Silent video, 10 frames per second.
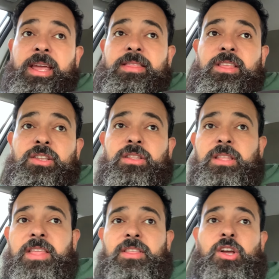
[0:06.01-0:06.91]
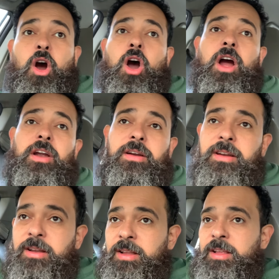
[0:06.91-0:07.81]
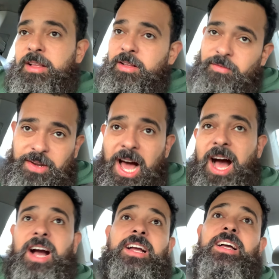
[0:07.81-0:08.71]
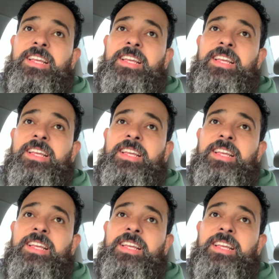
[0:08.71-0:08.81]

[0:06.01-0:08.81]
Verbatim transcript: in the in the car vlog